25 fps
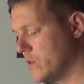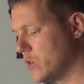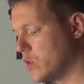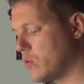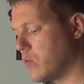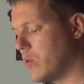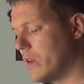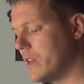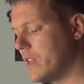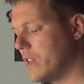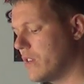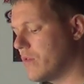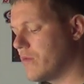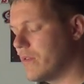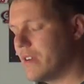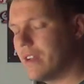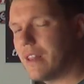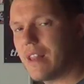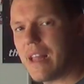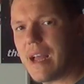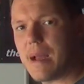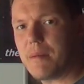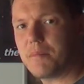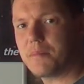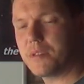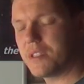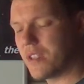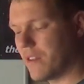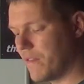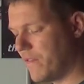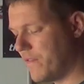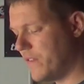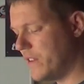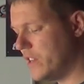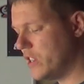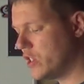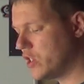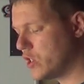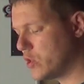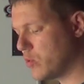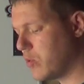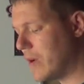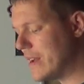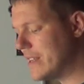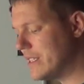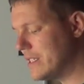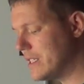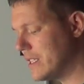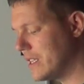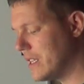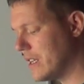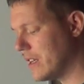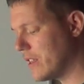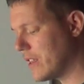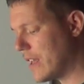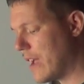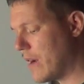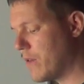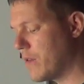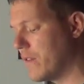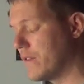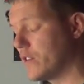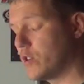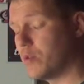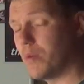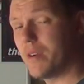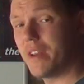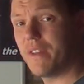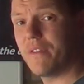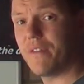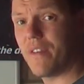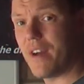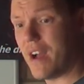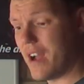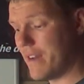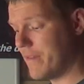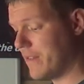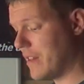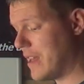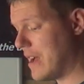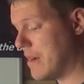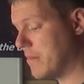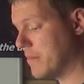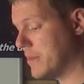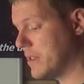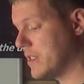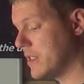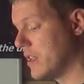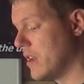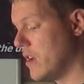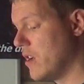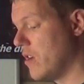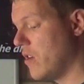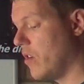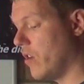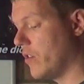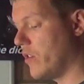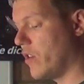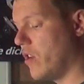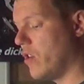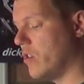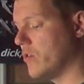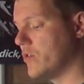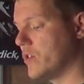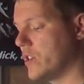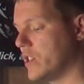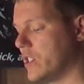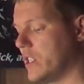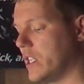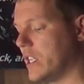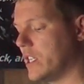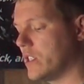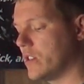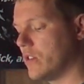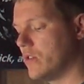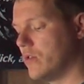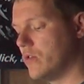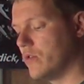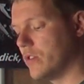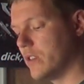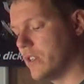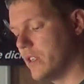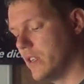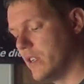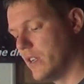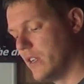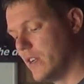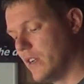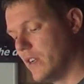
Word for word: 23 laps, finished 20th out of 25 laps on a Honda 600.